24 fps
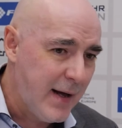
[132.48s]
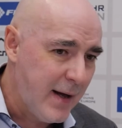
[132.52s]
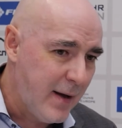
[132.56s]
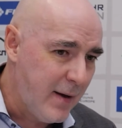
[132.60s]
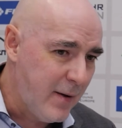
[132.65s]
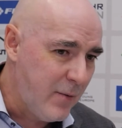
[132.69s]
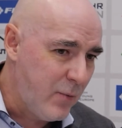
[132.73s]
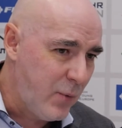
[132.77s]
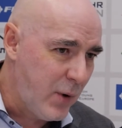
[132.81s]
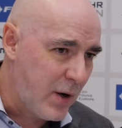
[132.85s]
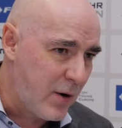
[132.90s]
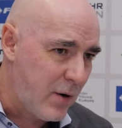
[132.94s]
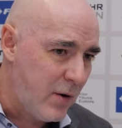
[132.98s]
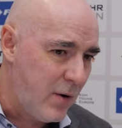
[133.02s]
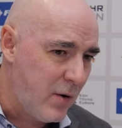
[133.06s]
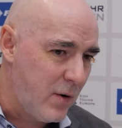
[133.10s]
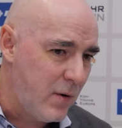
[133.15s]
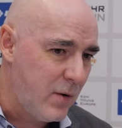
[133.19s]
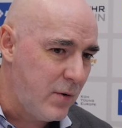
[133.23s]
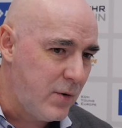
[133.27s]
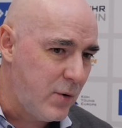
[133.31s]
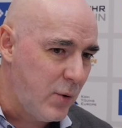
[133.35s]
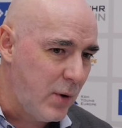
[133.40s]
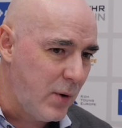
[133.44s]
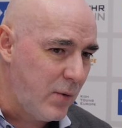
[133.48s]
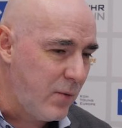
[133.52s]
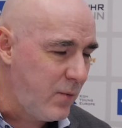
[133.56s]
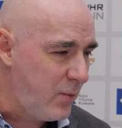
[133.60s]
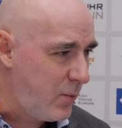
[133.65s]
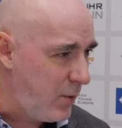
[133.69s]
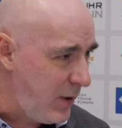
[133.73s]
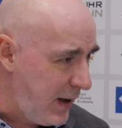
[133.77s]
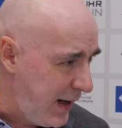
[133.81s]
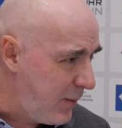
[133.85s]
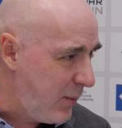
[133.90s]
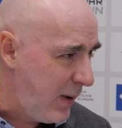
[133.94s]
We are doing
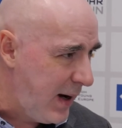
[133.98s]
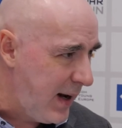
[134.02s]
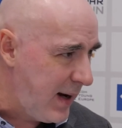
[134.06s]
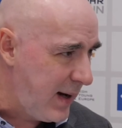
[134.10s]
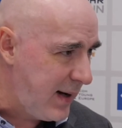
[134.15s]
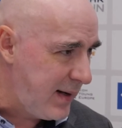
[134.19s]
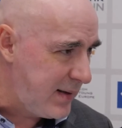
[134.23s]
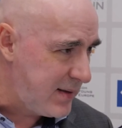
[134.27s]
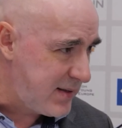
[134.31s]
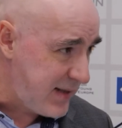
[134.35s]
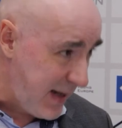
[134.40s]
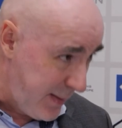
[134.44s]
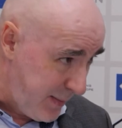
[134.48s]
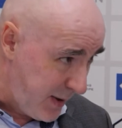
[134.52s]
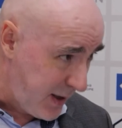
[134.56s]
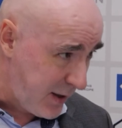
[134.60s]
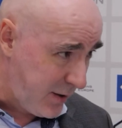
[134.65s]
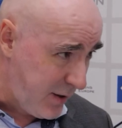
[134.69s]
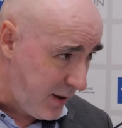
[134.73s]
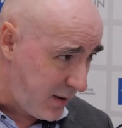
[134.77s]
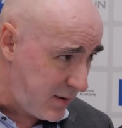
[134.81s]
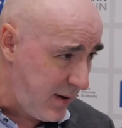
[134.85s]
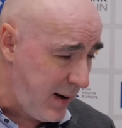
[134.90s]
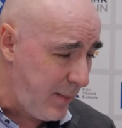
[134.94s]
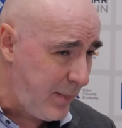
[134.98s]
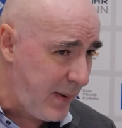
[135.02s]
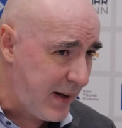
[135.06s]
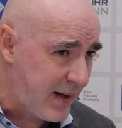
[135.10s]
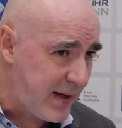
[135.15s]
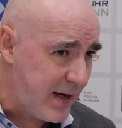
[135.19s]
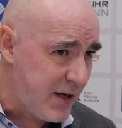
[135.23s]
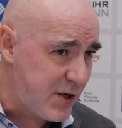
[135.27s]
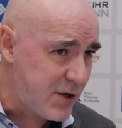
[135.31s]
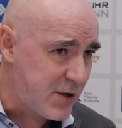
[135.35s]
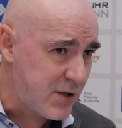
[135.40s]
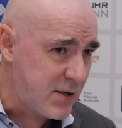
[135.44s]
really well in semiconductor
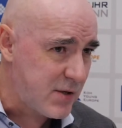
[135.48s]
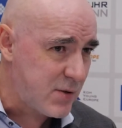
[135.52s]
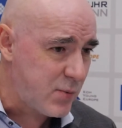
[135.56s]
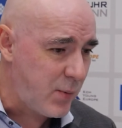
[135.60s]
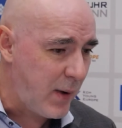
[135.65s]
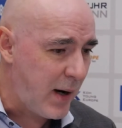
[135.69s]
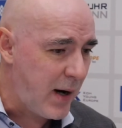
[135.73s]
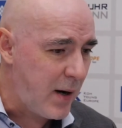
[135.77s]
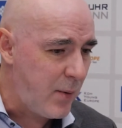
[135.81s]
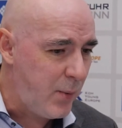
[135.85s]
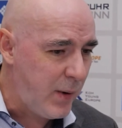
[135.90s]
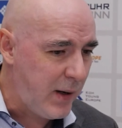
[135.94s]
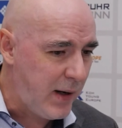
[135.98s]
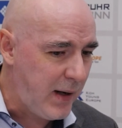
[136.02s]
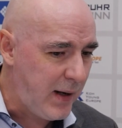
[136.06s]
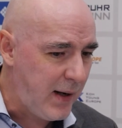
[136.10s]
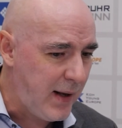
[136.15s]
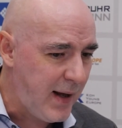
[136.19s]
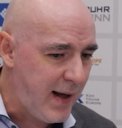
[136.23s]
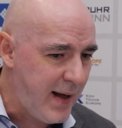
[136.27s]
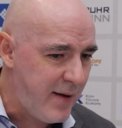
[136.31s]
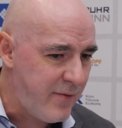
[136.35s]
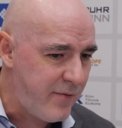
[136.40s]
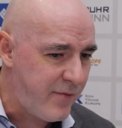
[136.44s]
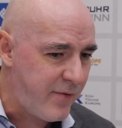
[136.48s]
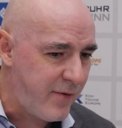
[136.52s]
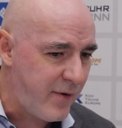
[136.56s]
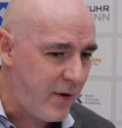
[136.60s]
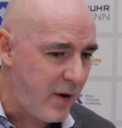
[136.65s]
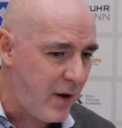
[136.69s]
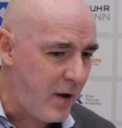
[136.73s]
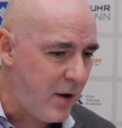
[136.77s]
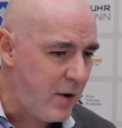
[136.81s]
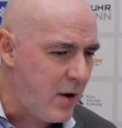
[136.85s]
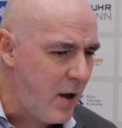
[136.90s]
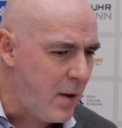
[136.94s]
applications where we have
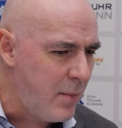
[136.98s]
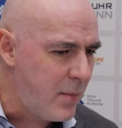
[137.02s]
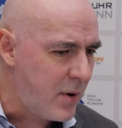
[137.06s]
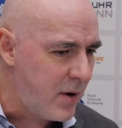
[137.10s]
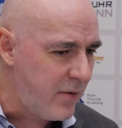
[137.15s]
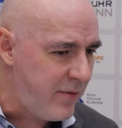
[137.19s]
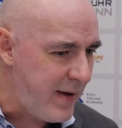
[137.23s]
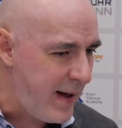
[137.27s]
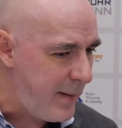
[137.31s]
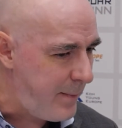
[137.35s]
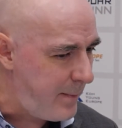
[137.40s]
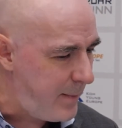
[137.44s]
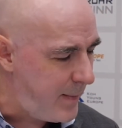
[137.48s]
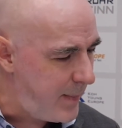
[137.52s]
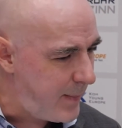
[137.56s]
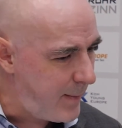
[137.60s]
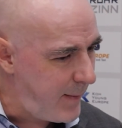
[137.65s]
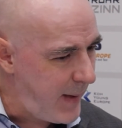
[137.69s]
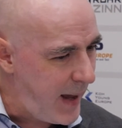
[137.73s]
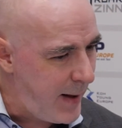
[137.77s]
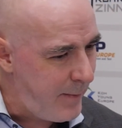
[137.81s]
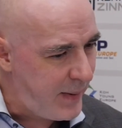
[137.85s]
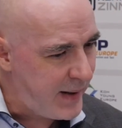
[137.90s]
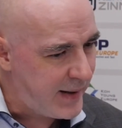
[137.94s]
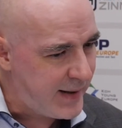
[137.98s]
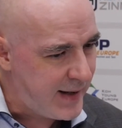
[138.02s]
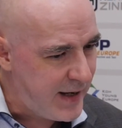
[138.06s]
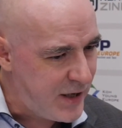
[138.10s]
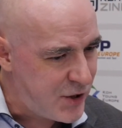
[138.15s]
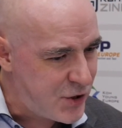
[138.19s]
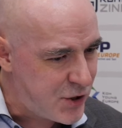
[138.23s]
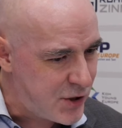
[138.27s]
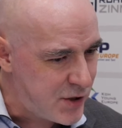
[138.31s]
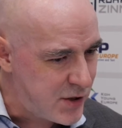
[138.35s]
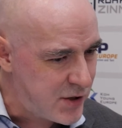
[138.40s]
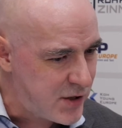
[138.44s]
a number of
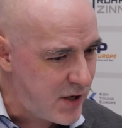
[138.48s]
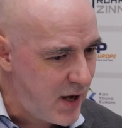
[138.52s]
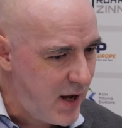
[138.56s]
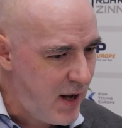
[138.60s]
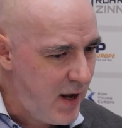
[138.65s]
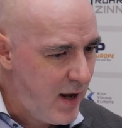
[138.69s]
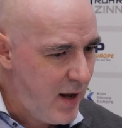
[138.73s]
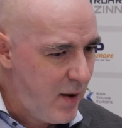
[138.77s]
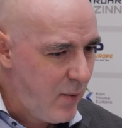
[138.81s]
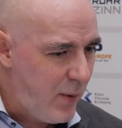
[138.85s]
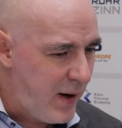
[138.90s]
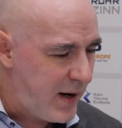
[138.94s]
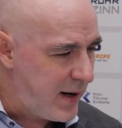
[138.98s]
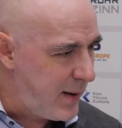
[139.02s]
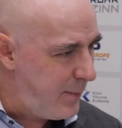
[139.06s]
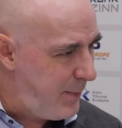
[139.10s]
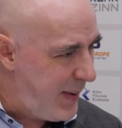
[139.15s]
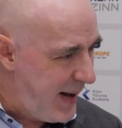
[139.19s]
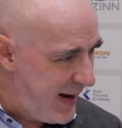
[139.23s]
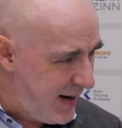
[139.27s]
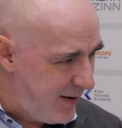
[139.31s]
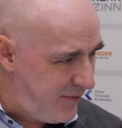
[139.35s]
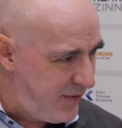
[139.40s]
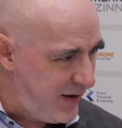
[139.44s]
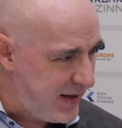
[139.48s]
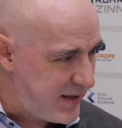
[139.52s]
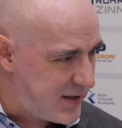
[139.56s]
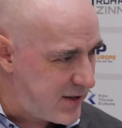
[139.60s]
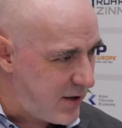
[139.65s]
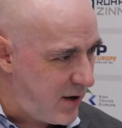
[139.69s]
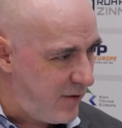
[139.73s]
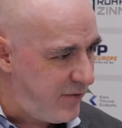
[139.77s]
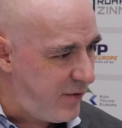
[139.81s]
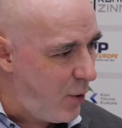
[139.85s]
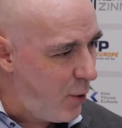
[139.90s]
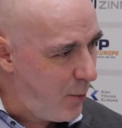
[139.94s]
applications where the benefits
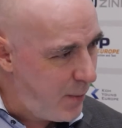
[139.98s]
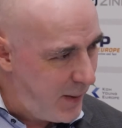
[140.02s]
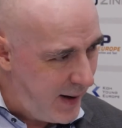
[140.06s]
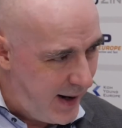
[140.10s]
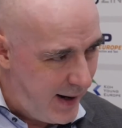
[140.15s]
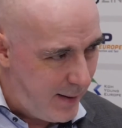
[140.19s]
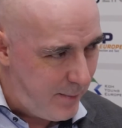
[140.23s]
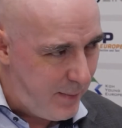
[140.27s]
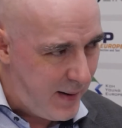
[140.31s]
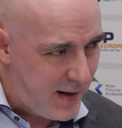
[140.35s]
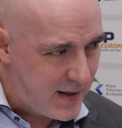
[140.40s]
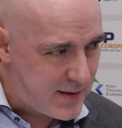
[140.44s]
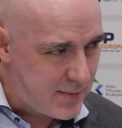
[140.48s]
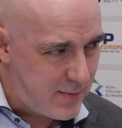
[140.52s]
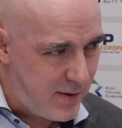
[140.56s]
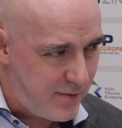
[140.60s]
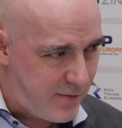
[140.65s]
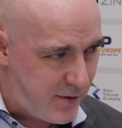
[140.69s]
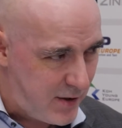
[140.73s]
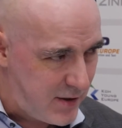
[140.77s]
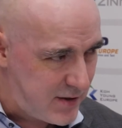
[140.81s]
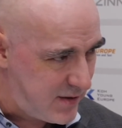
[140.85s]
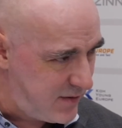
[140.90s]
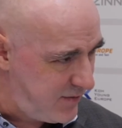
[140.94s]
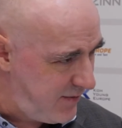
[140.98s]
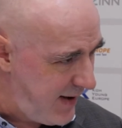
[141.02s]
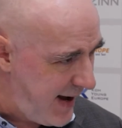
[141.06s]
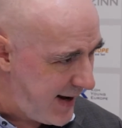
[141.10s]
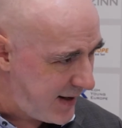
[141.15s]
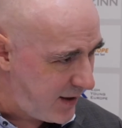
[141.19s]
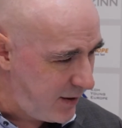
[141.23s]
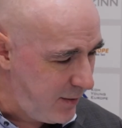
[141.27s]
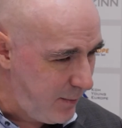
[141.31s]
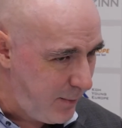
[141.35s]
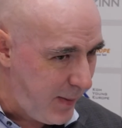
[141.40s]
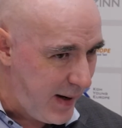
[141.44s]
of open air plasma versus
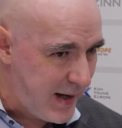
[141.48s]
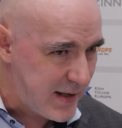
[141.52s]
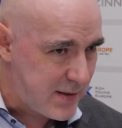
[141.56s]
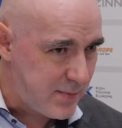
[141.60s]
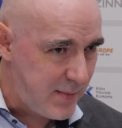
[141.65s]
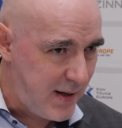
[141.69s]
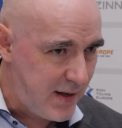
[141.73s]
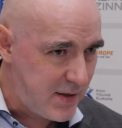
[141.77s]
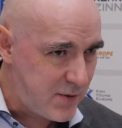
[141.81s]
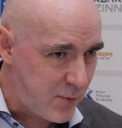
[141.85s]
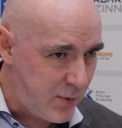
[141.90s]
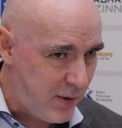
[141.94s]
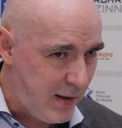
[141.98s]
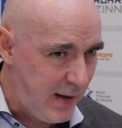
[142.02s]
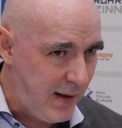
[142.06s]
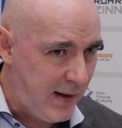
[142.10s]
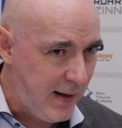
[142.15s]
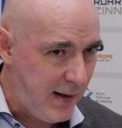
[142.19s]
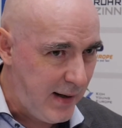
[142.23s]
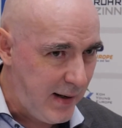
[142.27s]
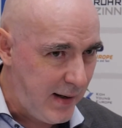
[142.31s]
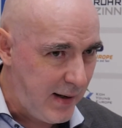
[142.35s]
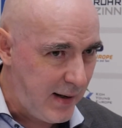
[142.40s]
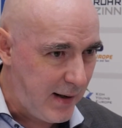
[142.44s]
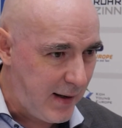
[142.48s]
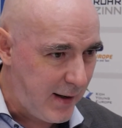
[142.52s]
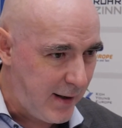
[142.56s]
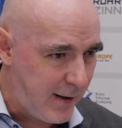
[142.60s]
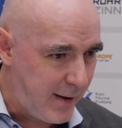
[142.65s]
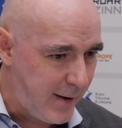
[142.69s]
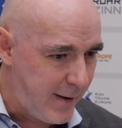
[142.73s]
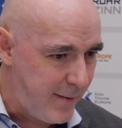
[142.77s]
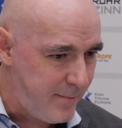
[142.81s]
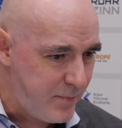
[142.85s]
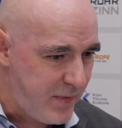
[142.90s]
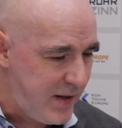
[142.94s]
vacuum plasma is really
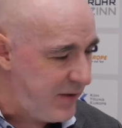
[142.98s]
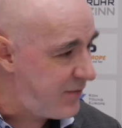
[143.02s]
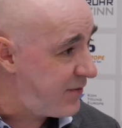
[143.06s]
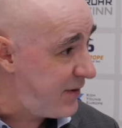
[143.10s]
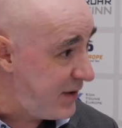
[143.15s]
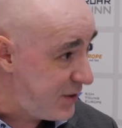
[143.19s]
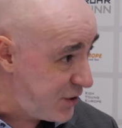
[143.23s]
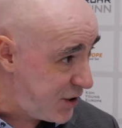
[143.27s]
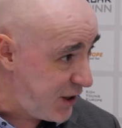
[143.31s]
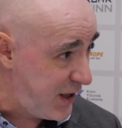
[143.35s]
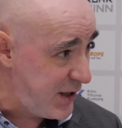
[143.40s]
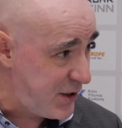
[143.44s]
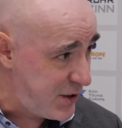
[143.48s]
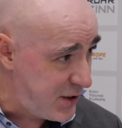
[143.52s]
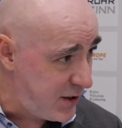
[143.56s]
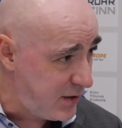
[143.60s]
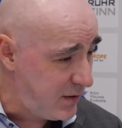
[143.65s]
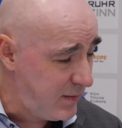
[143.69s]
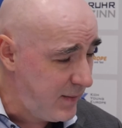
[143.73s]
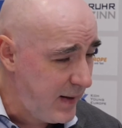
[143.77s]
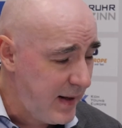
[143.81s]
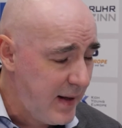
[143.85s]
differential.